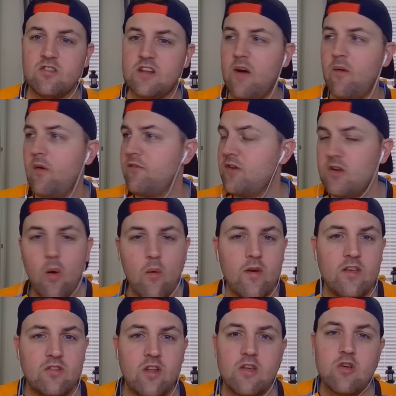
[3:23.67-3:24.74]
Now, have you
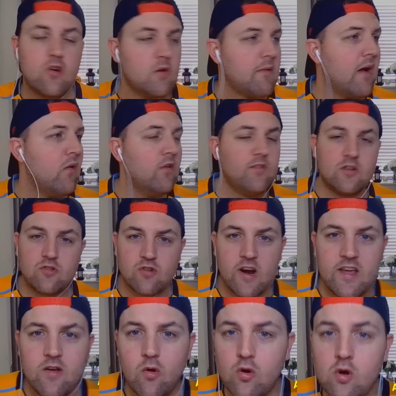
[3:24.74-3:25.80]
noticed that you come out of a
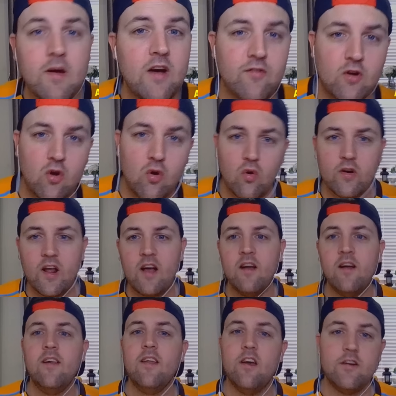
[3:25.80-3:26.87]
straight or come out of a corner
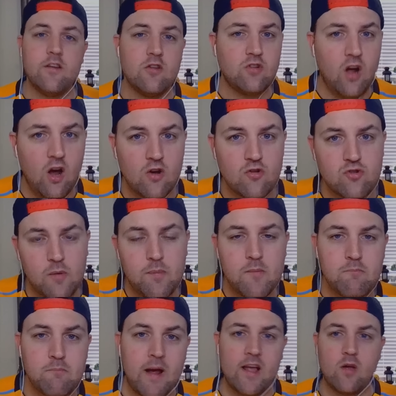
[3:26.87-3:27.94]
and you start
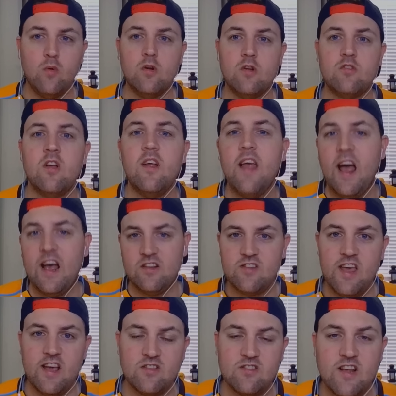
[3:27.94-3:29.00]
dropping backwards as
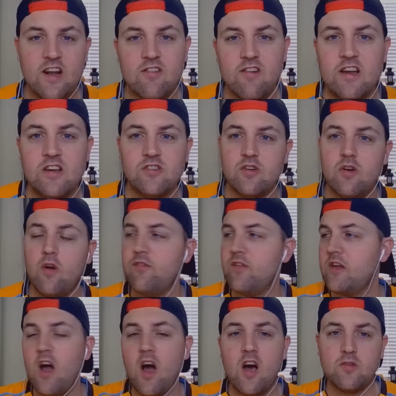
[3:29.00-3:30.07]
the acceleration of the
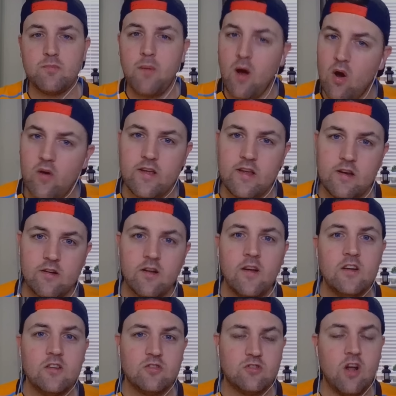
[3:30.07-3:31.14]
cars behind
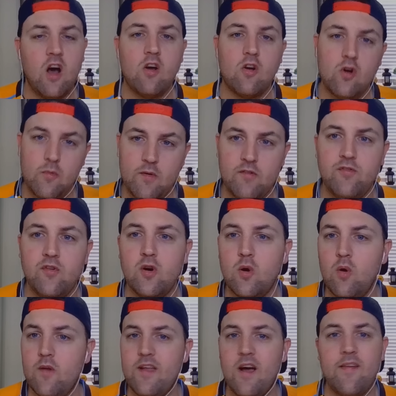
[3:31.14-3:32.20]
start coming
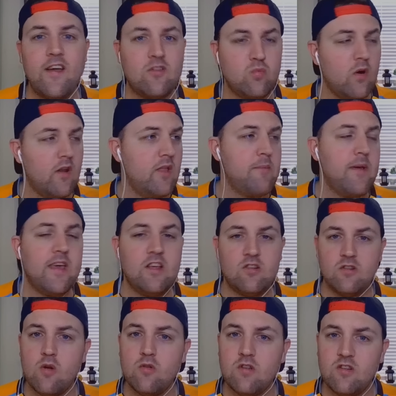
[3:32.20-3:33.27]
forward? Now, that's one of the biggest
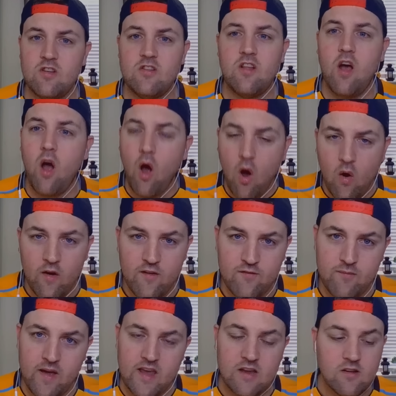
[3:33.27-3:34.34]
notices that I've
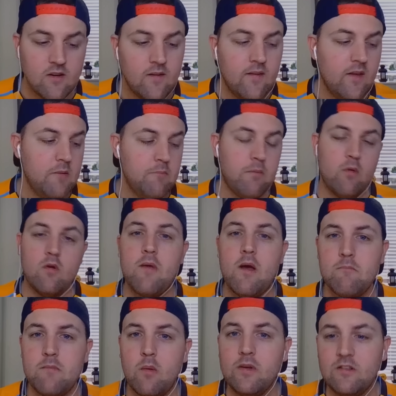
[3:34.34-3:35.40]
made. But
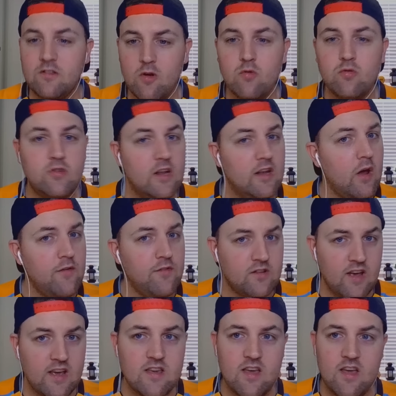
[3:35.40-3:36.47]
remember, we do still
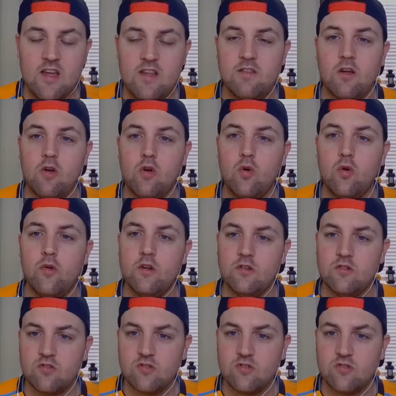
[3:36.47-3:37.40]
overtake in the corners.